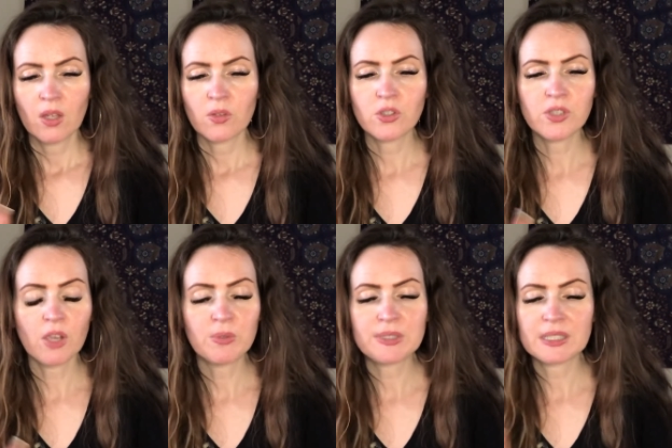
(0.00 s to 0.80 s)
You
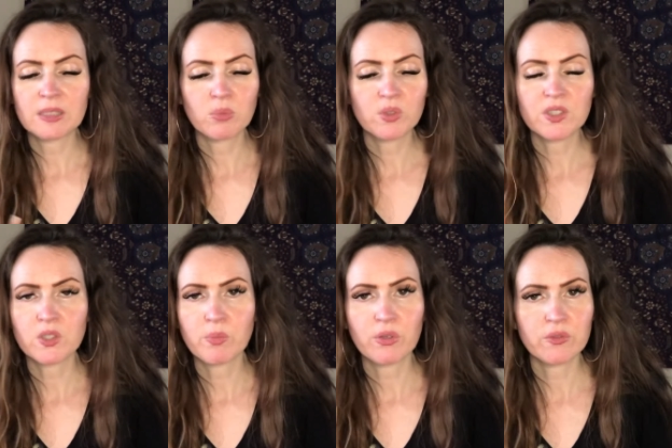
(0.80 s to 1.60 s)
don't need anybody
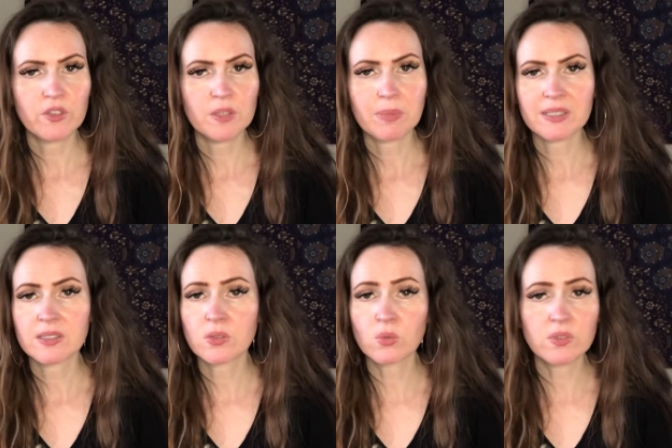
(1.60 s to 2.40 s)
to put
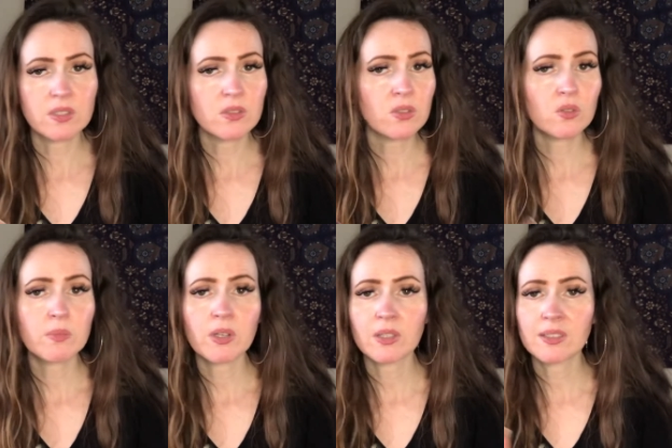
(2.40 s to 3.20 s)
fear-based thoughts into your
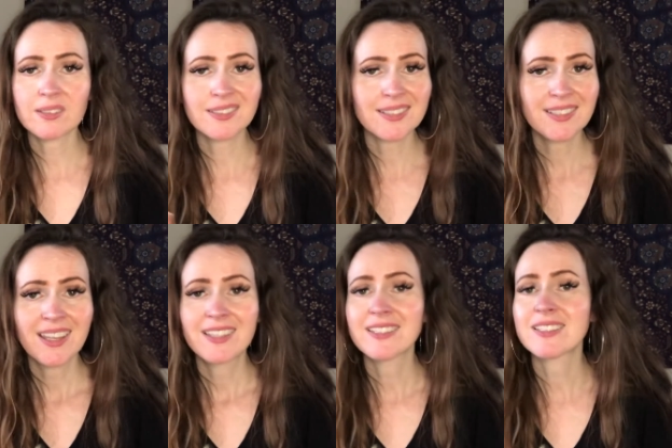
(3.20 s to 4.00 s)
mind.
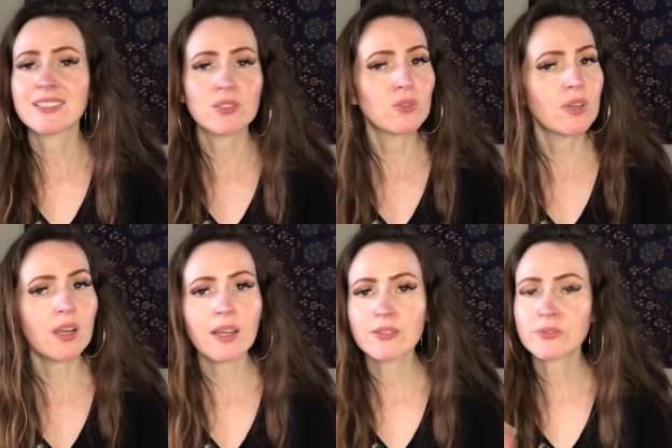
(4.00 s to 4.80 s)
This is your
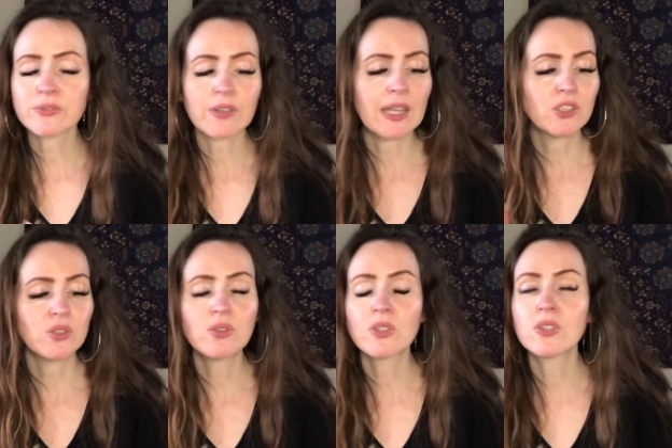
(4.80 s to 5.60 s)
life and
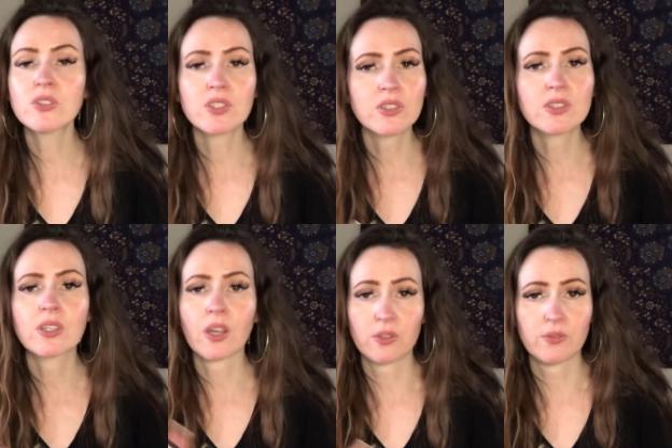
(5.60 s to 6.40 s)
you can just
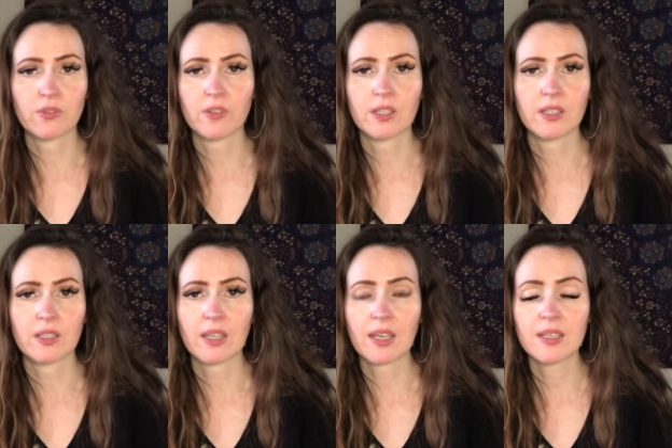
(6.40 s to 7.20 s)
go for it,
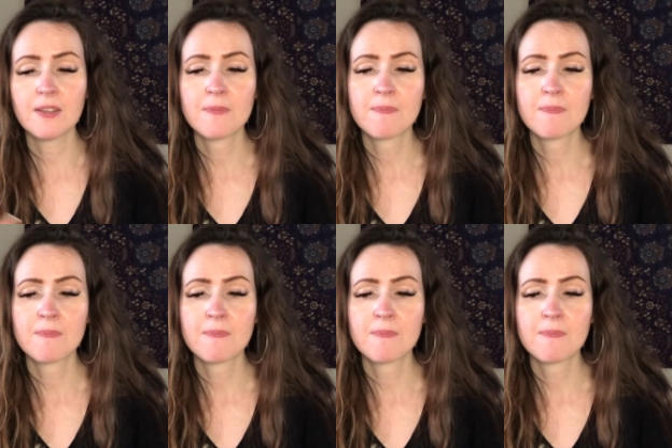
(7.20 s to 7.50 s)
okay?